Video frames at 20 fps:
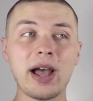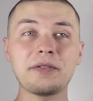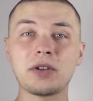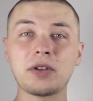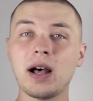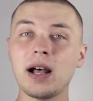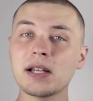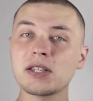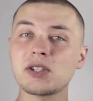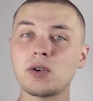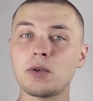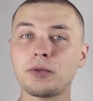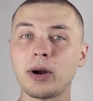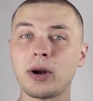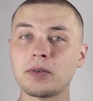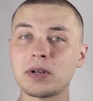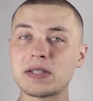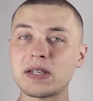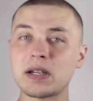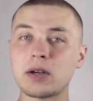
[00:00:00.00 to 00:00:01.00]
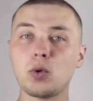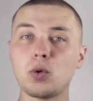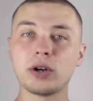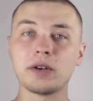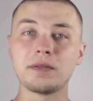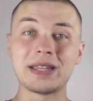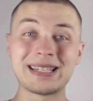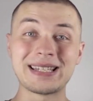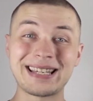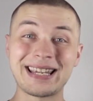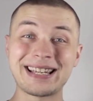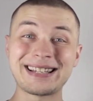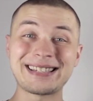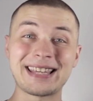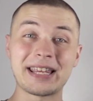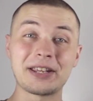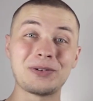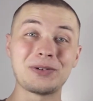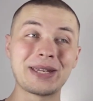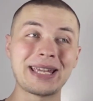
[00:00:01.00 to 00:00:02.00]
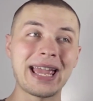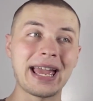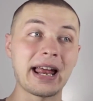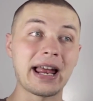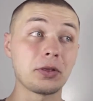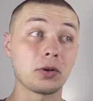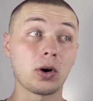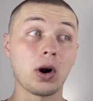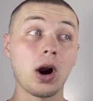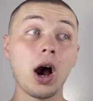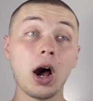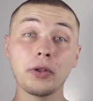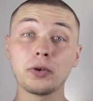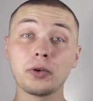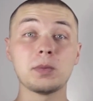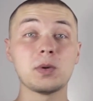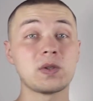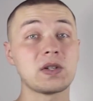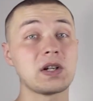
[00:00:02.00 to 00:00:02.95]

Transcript: How to Make a Million Dollars as a Performing Musician.